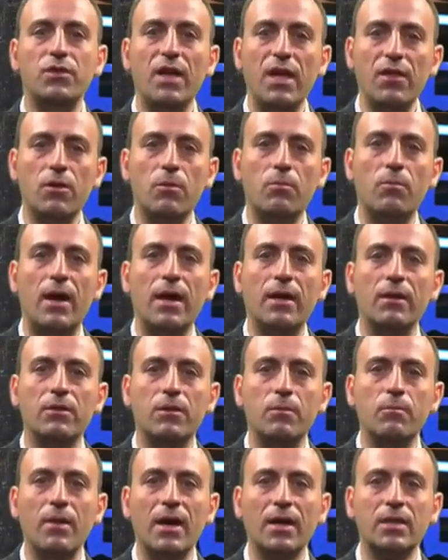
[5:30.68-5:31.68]
determine
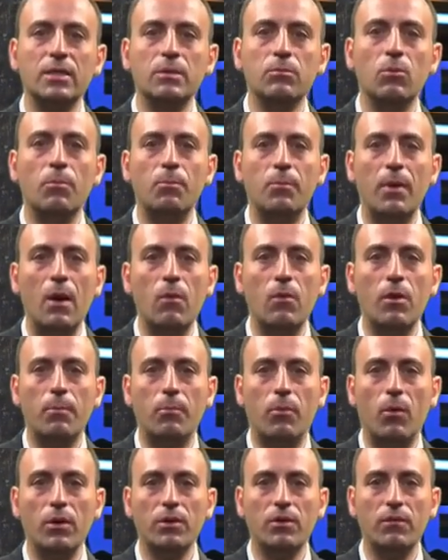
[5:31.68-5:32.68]
the maximum power
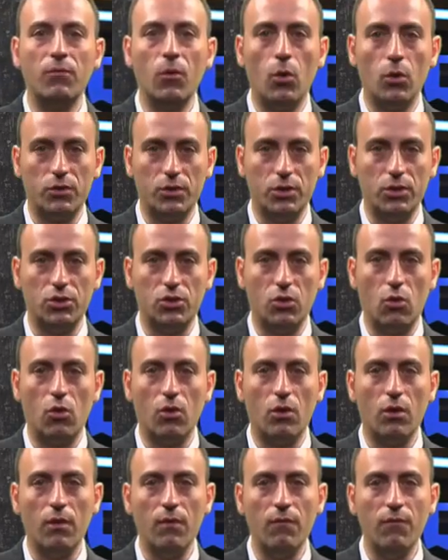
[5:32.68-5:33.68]
point voltage,
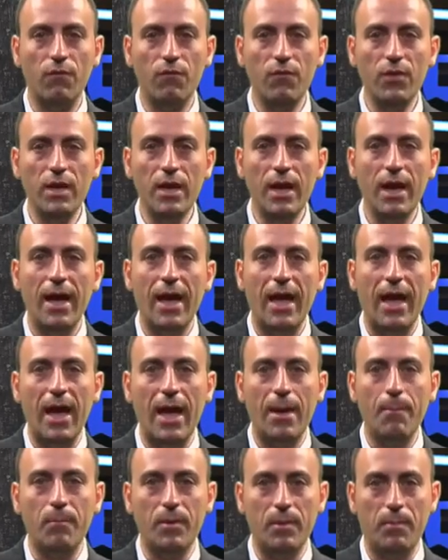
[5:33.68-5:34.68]
or
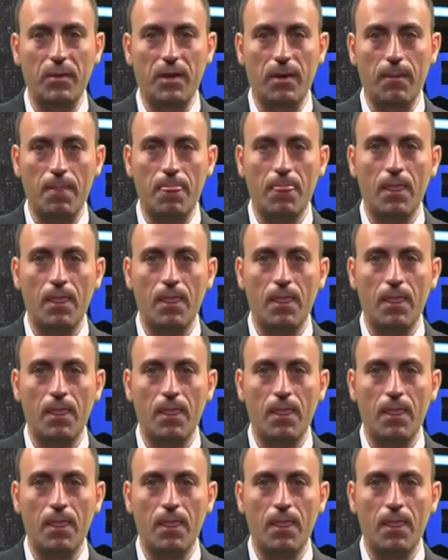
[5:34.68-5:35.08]
VMPP.